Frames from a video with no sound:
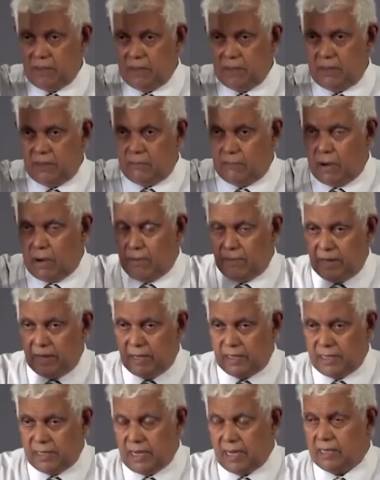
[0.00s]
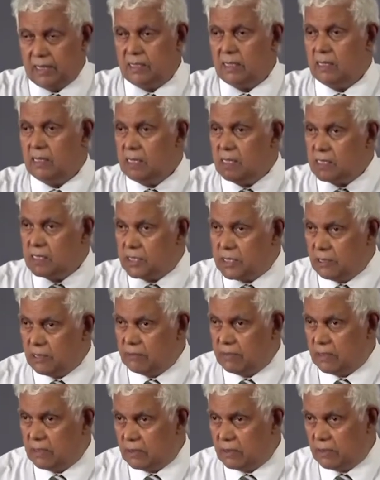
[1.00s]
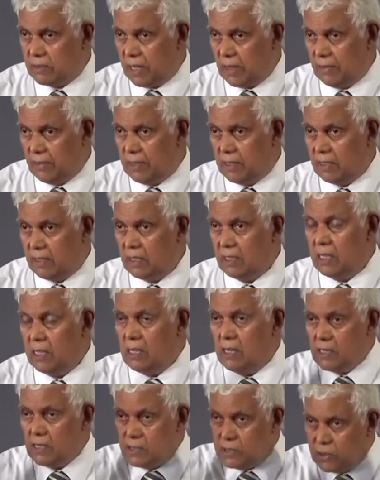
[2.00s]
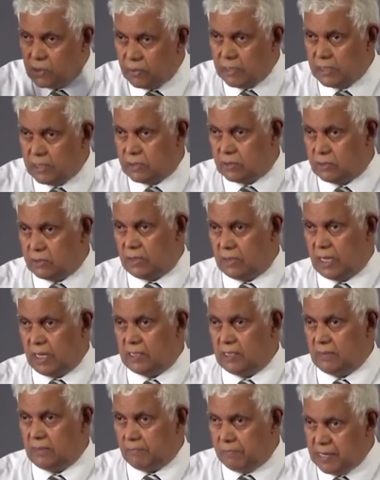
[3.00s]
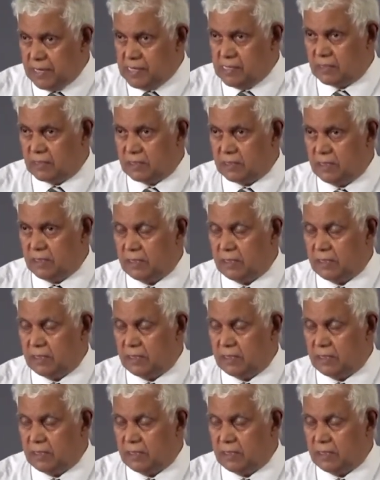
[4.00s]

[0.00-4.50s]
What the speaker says: Mom and Dad, children together, do it together, please.